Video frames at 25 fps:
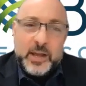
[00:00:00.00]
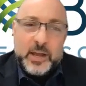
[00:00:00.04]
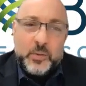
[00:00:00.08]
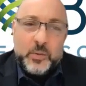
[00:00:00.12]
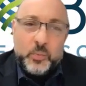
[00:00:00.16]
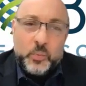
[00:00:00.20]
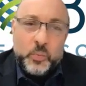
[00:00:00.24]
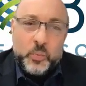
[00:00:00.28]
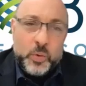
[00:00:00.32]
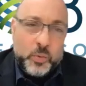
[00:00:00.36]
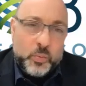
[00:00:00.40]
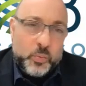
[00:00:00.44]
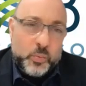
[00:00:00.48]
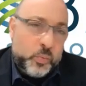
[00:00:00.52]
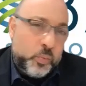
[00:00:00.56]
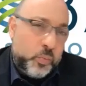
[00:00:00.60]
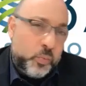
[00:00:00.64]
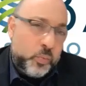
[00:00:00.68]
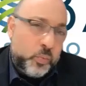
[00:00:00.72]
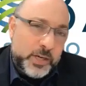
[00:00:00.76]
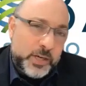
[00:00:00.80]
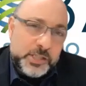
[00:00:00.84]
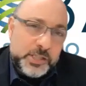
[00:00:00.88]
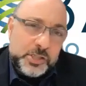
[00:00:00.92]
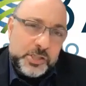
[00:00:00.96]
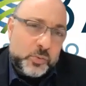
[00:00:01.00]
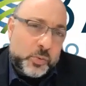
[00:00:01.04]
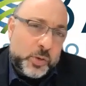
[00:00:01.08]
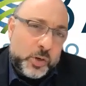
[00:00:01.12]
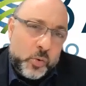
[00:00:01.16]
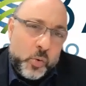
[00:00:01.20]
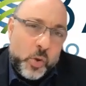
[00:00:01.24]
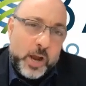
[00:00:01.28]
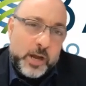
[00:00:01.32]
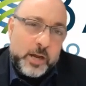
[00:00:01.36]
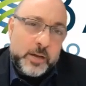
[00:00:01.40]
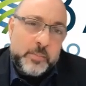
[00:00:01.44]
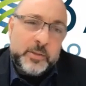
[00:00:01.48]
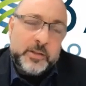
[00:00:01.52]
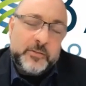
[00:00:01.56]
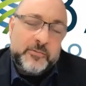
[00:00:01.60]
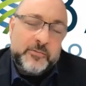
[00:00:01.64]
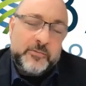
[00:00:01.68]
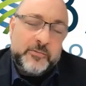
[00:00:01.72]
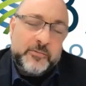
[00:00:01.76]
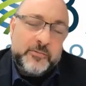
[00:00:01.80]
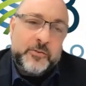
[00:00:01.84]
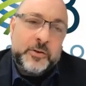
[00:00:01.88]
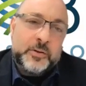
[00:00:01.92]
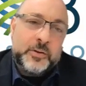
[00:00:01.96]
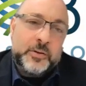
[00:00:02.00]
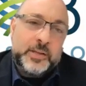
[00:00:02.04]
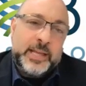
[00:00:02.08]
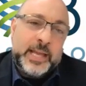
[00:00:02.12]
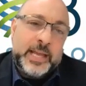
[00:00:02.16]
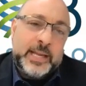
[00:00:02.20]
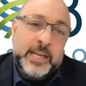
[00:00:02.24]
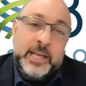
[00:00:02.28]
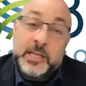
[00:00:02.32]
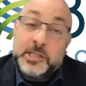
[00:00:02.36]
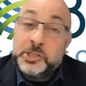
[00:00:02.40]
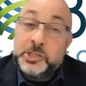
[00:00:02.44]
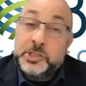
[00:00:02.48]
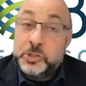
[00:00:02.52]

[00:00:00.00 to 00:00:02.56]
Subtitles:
What is the requirement for getting a